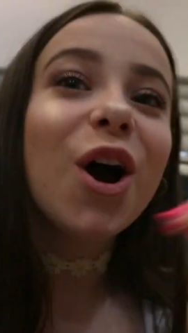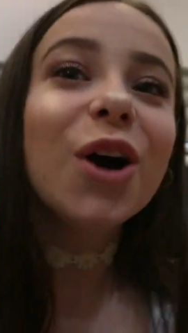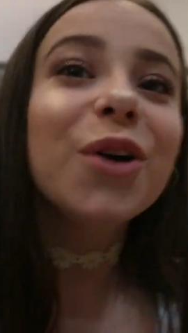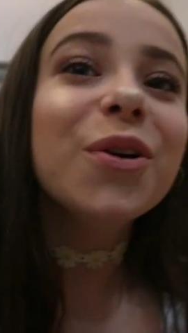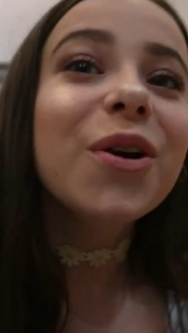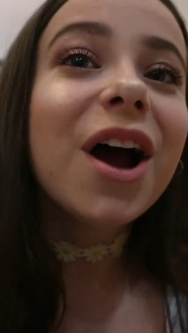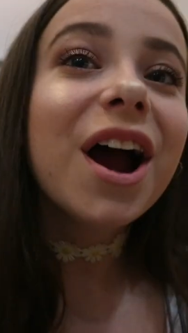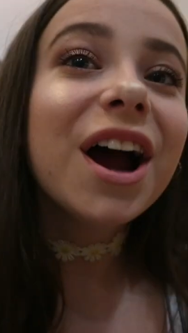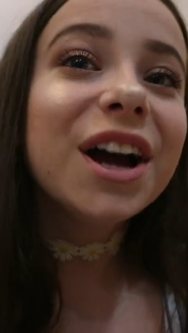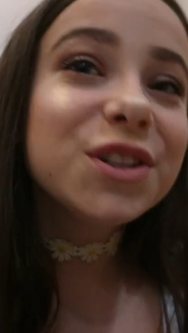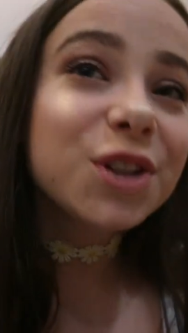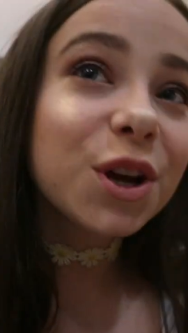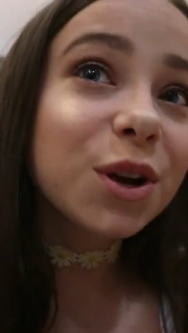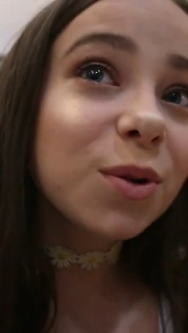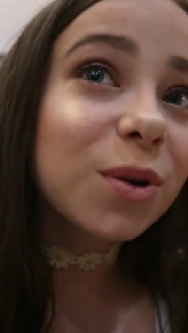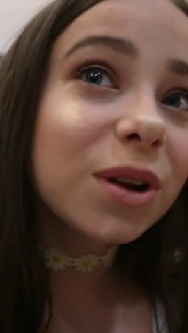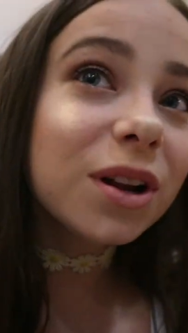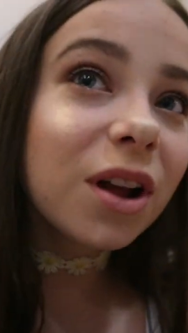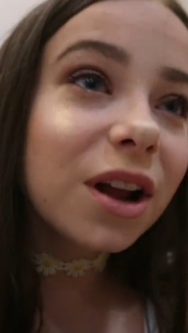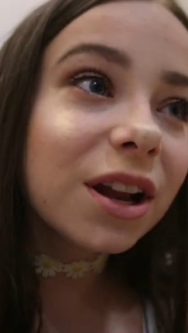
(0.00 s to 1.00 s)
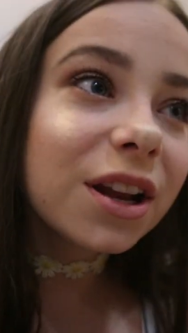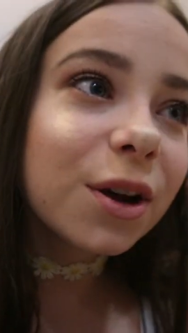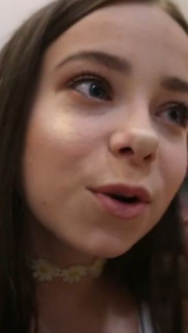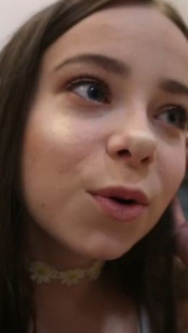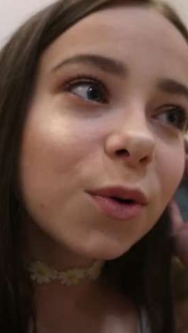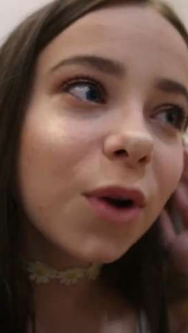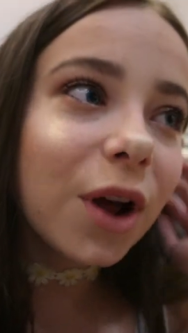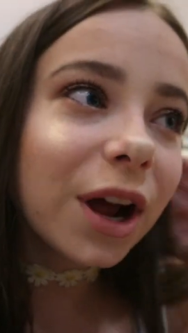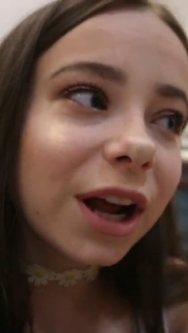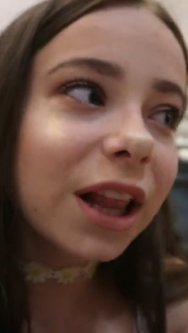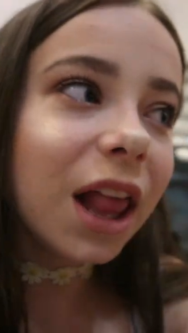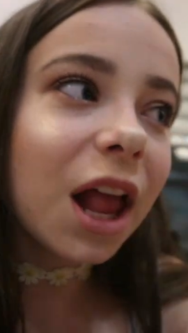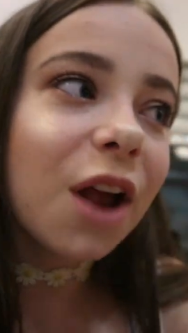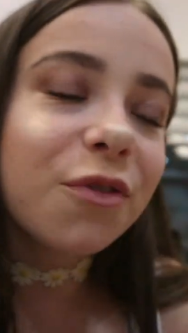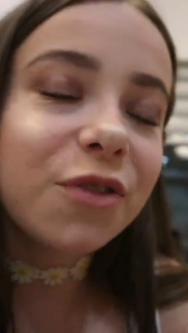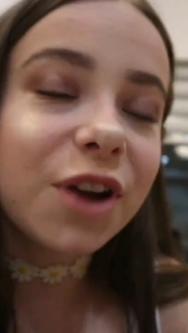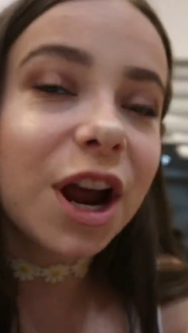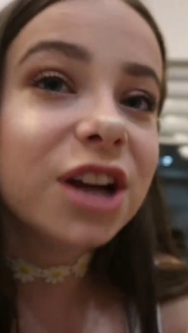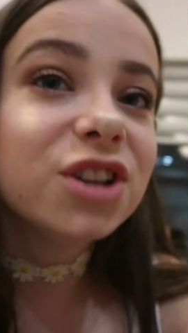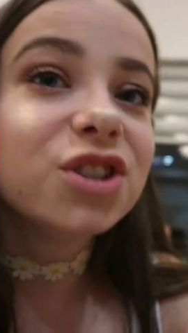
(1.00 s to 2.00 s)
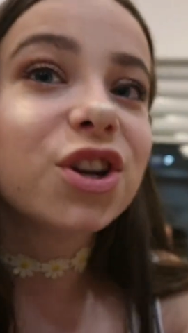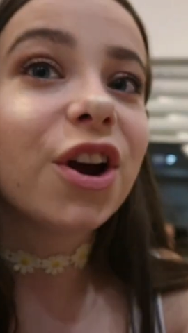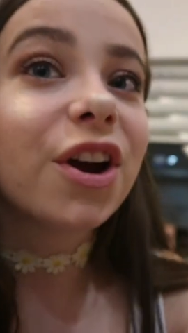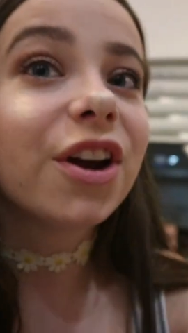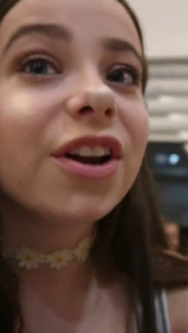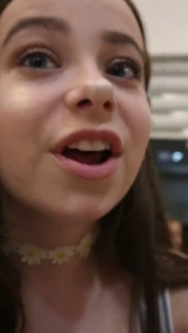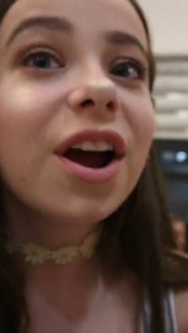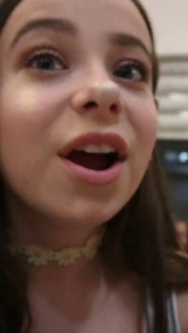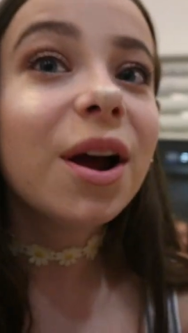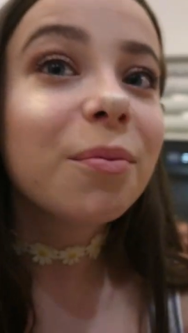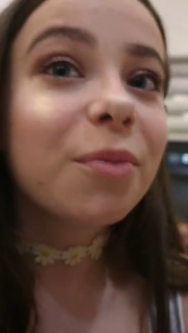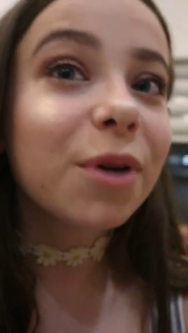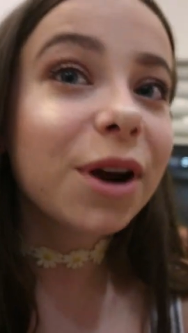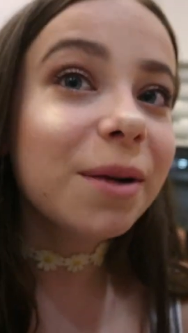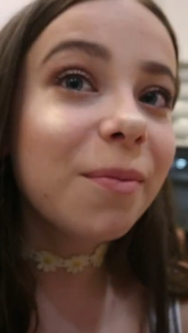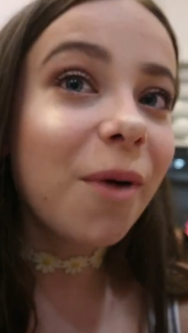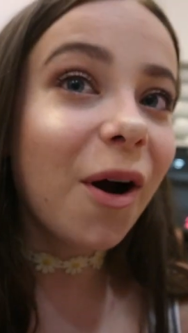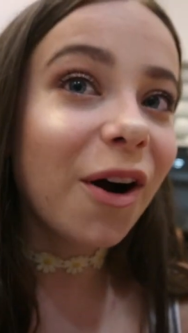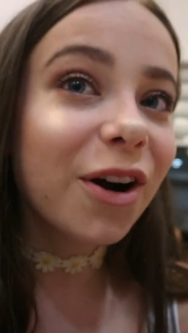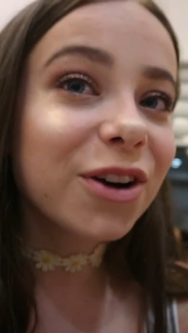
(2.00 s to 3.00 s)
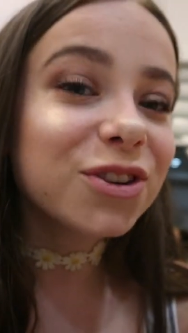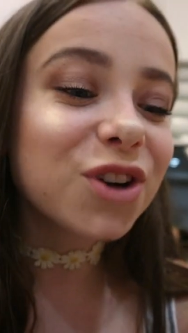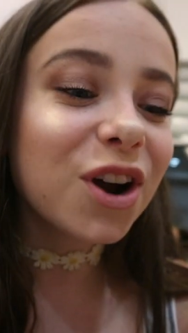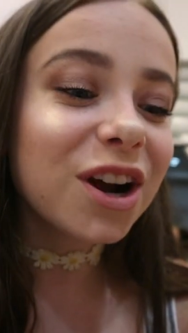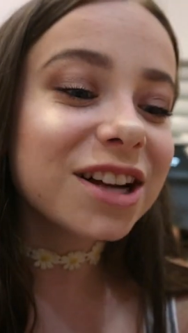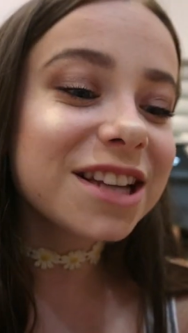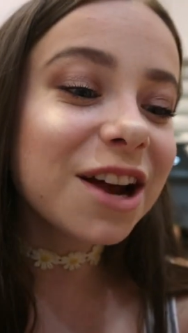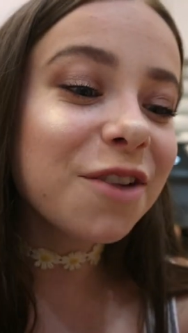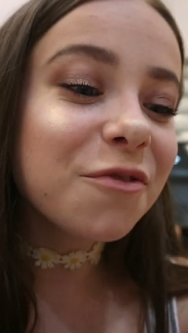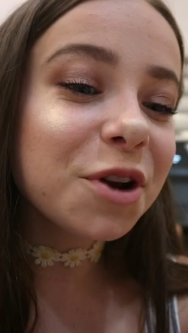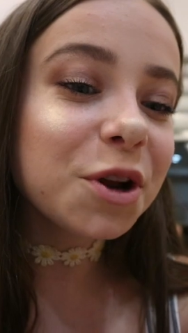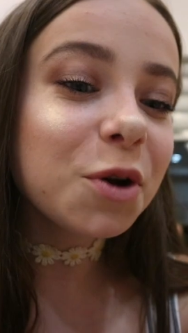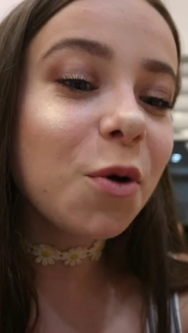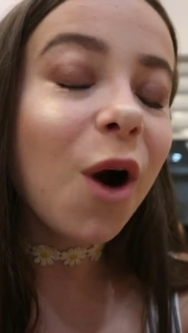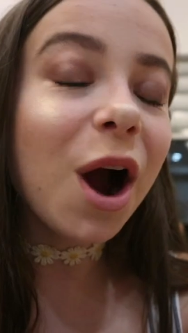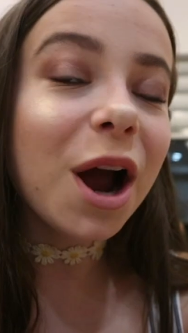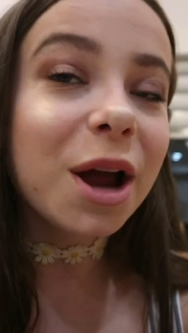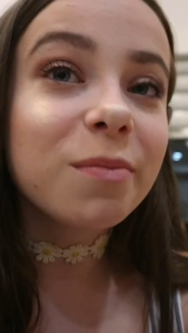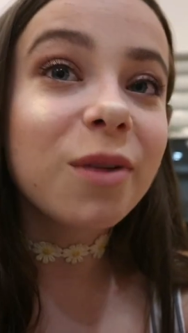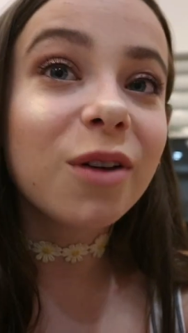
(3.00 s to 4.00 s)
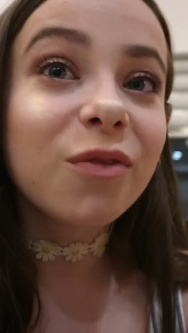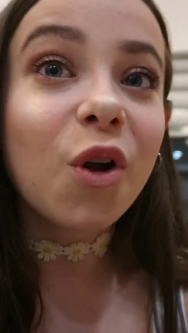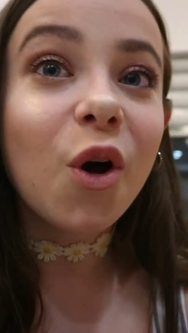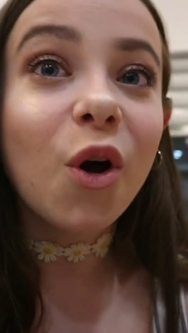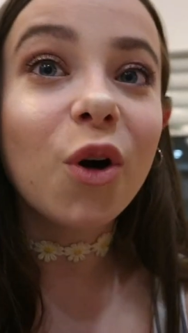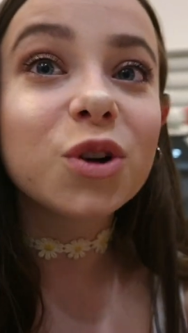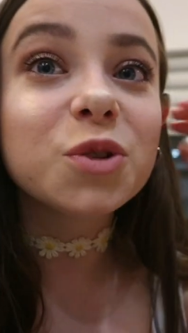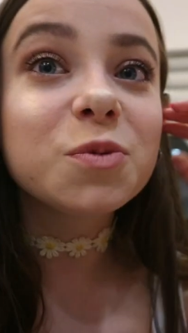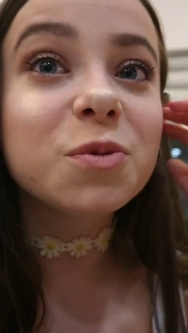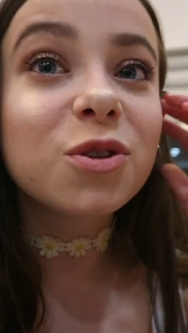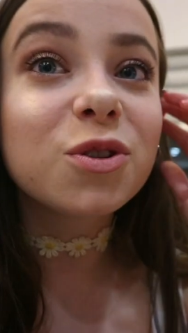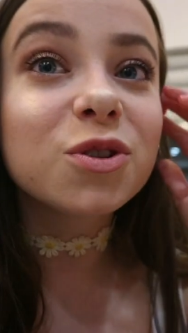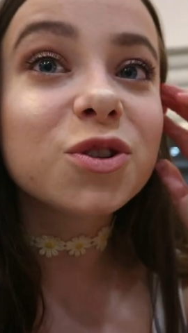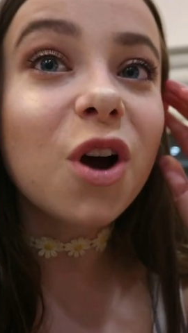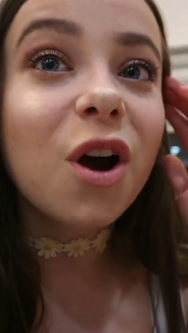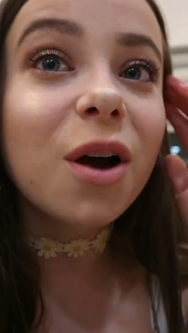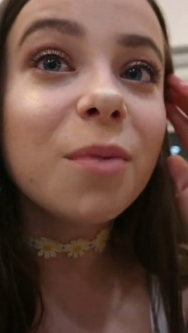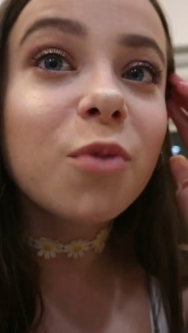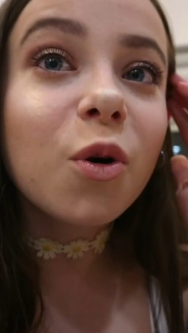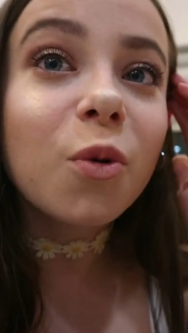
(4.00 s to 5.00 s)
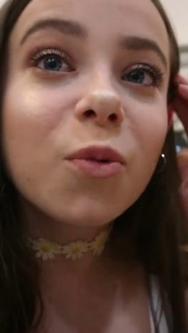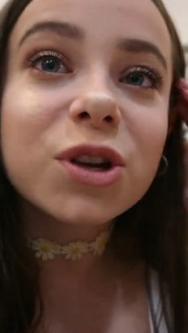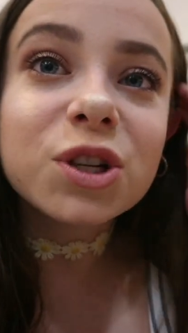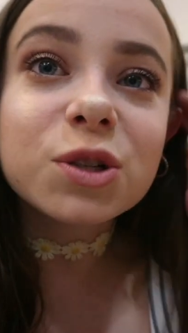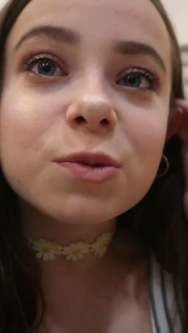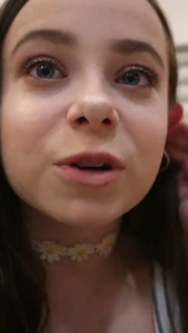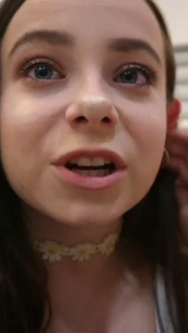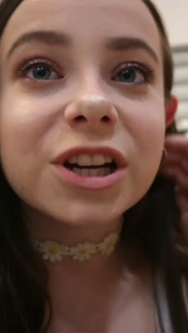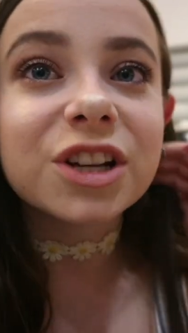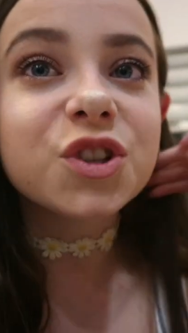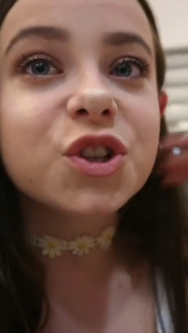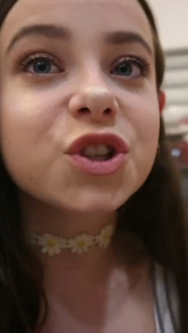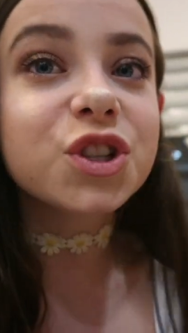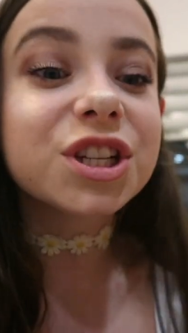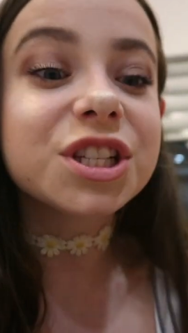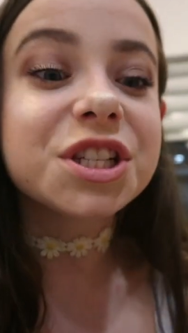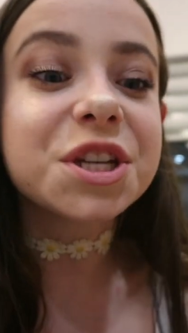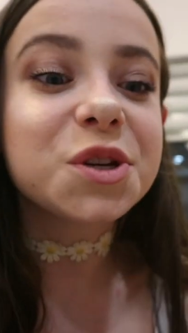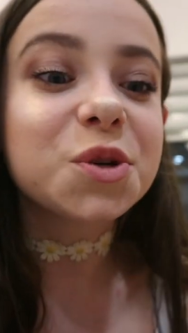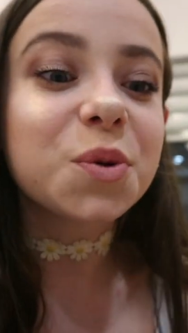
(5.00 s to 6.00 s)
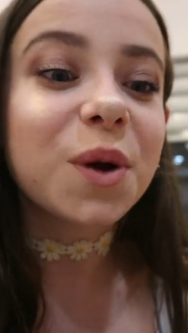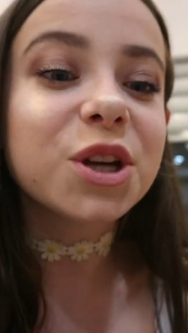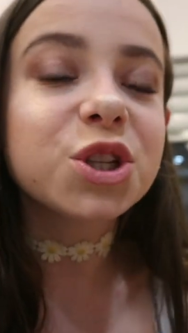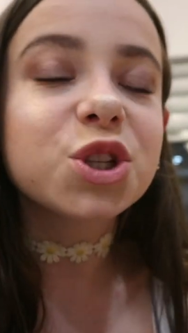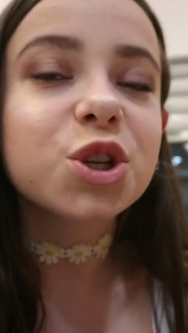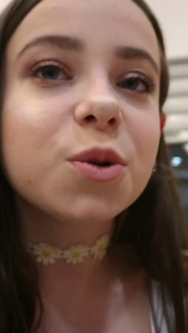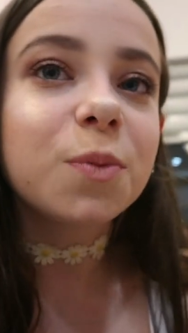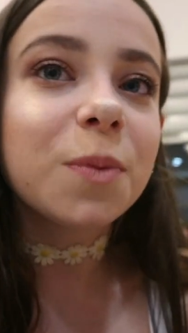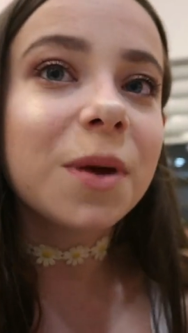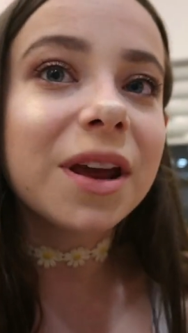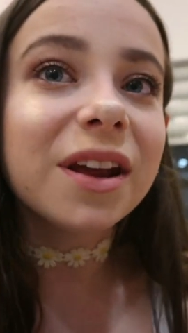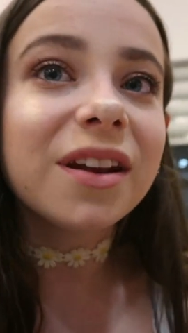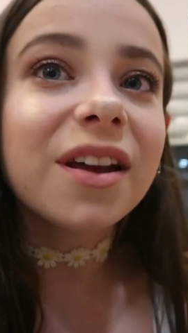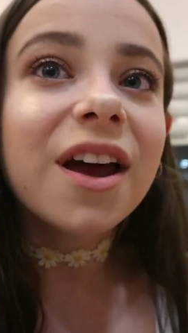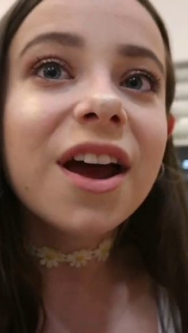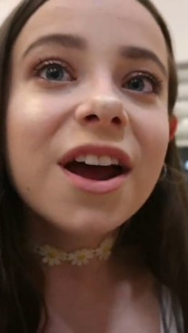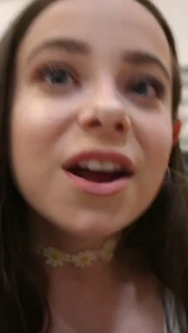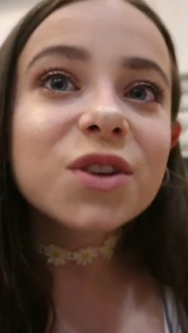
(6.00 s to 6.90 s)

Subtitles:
a genuinely like little like clarification, pretty much, I sound really quiet in my vlogs because I'm not whispering, it's just the situation I'm in.